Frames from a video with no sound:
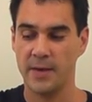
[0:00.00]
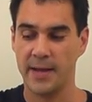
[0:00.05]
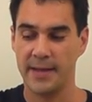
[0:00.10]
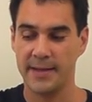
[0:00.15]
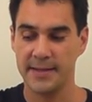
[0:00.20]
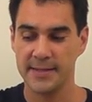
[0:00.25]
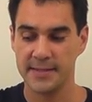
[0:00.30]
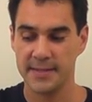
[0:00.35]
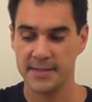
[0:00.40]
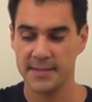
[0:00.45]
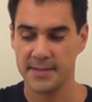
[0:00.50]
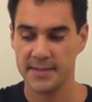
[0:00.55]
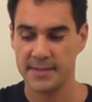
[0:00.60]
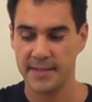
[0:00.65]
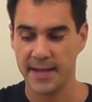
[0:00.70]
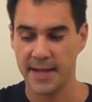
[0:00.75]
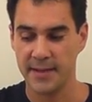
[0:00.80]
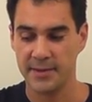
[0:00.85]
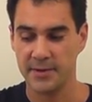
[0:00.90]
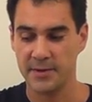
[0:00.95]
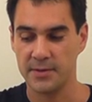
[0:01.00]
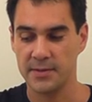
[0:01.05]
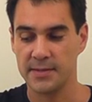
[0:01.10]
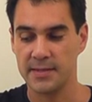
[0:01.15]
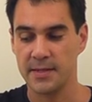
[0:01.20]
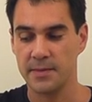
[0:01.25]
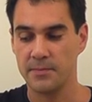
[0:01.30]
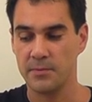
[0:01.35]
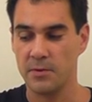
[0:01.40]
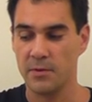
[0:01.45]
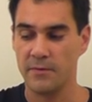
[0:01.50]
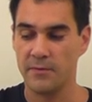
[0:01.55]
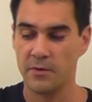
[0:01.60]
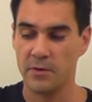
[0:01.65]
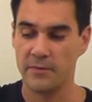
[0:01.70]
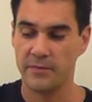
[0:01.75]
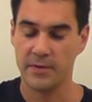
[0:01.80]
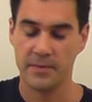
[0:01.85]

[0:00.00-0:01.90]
and this is the standard symbol for